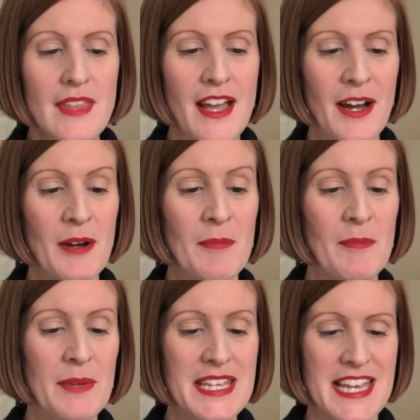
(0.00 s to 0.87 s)

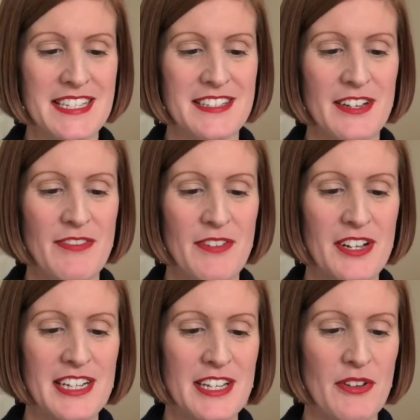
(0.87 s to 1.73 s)
But yes, I
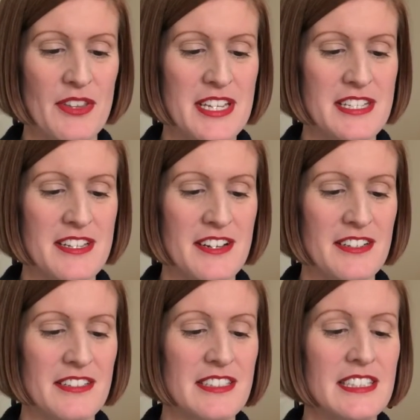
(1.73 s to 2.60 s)
finally got these
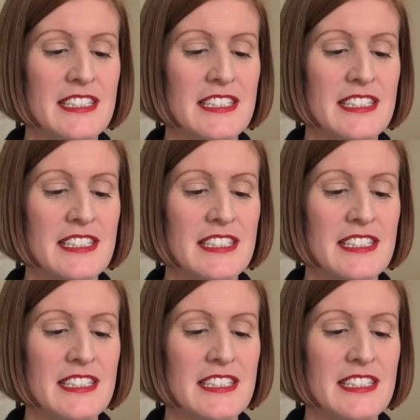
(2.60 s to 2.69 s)
done.